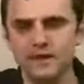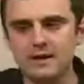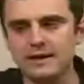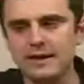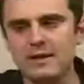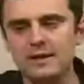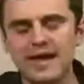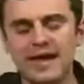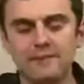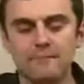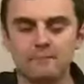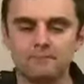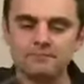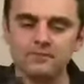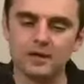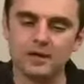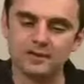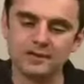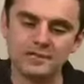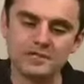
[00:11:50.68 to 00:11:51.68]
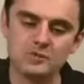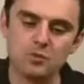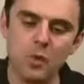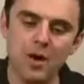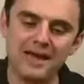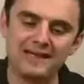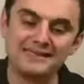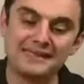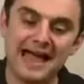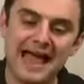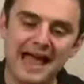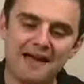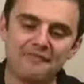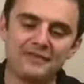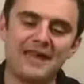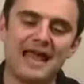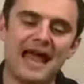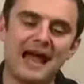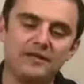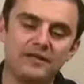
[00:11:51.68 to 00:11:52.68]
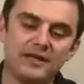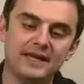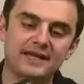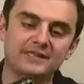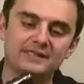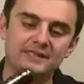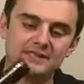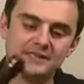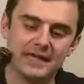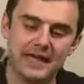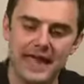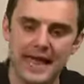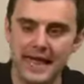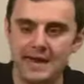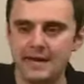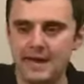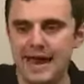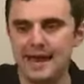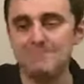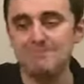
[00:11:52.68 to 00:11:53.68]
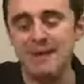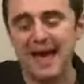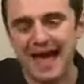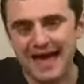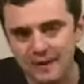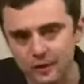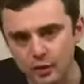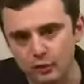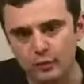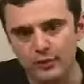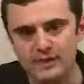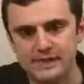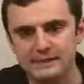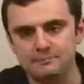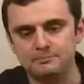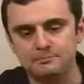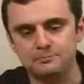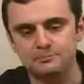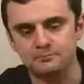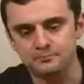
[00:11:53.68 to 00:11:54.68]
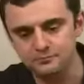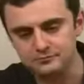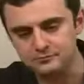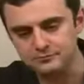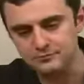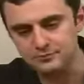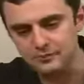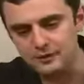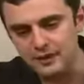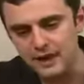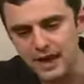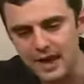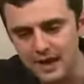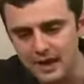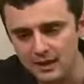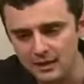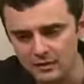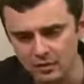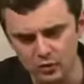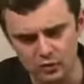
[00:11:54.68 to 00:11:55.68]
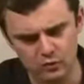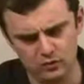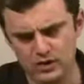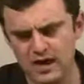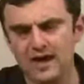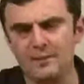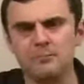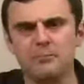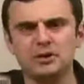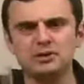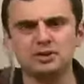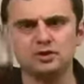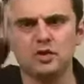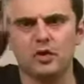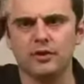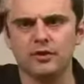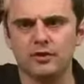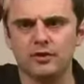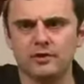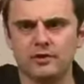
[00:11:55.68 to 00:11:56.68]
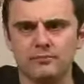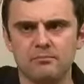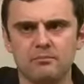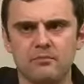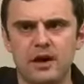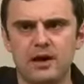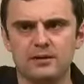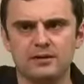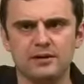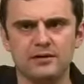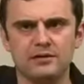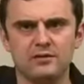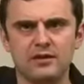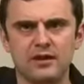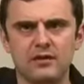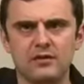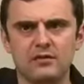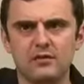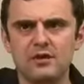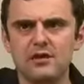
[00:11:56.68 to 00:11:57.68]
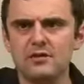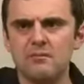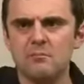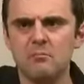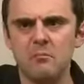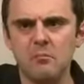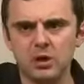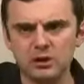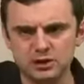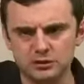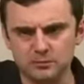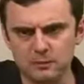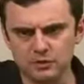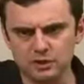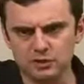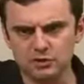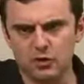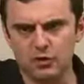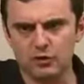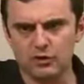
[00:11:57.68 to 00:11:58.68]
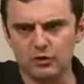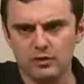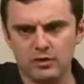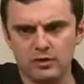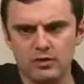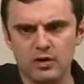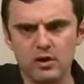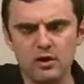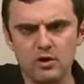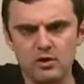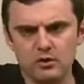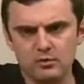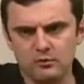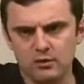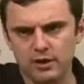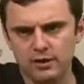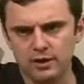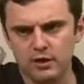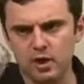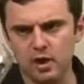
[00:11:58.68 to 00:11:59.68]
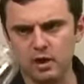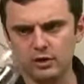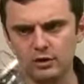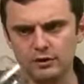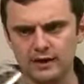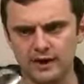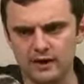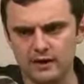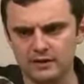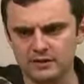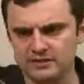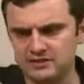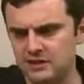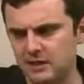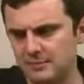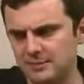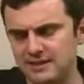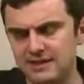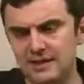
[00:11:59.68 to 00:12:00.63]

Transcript: Now again, these wines have an elegance and a pedigree. Oh God, much darker. Can you tell? Much, much darker on the color that kind of stopped me